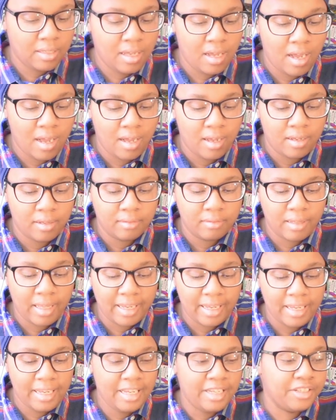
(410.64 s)
uh,
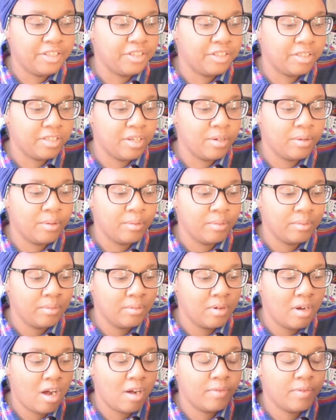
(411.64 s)
like an inch or so
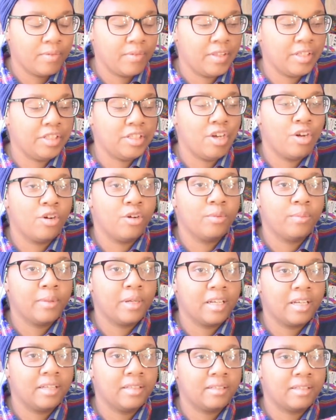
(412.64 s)
off of the toe
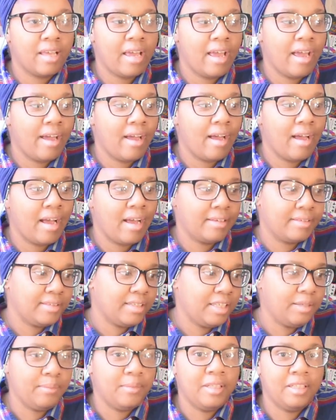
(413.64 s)
because I
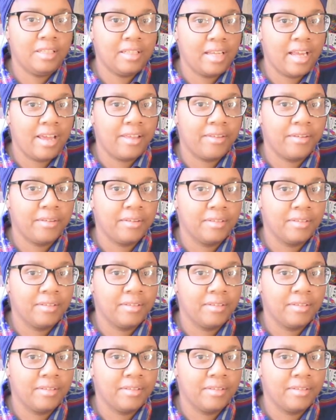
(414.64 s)
seamed it together.